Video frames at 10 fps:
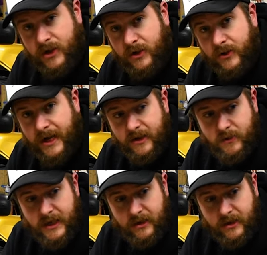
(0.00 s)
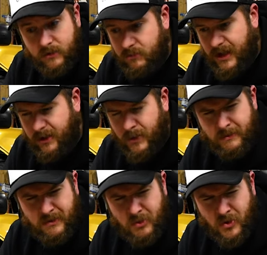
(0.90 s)
you can do that as well on
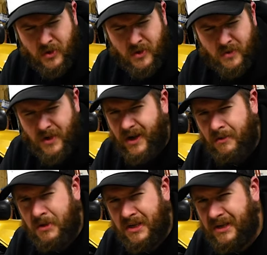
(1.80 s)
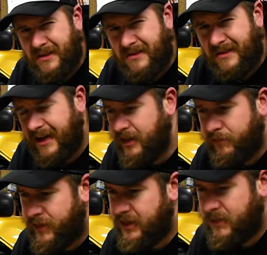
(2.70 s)
WeemsMotorCo.com, I think it is. You'll
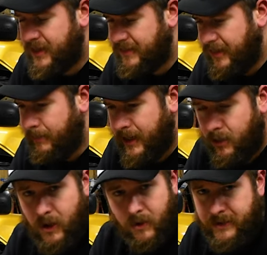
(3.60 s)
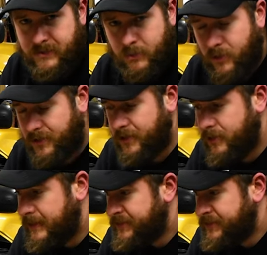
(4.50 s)
find them on Instagram anyway, Weems Motor Co.